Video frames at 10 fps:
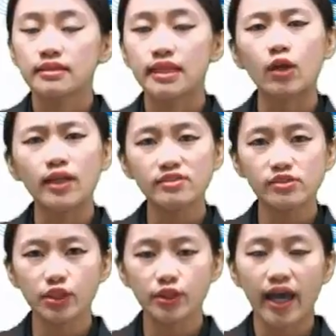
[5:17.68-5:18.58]
Now
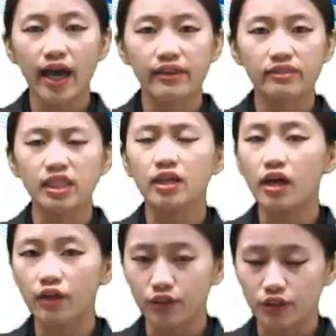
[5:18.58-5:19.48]
let's look at the
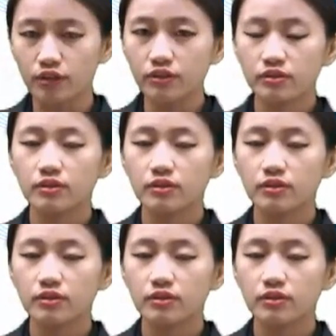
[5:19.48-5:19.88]
other